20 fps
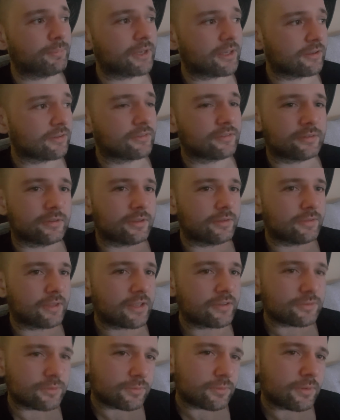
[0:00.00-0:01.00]
Because
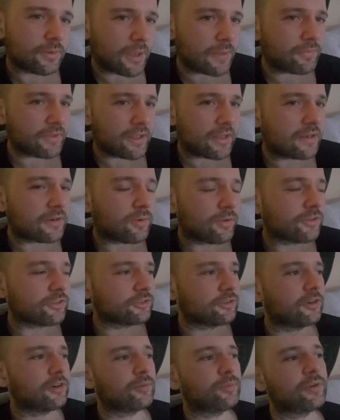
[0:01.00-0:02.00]
that's, and it all
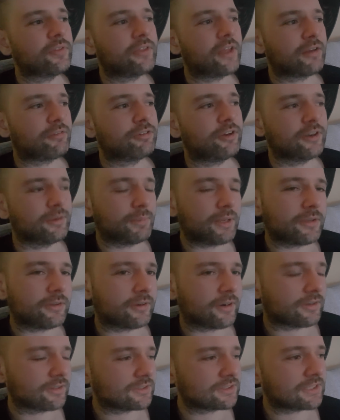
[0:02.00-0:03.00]
started with that
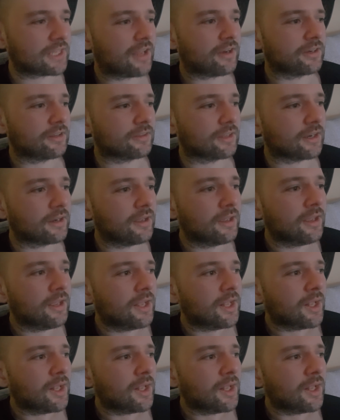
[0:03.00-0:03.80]
fundamental understanding that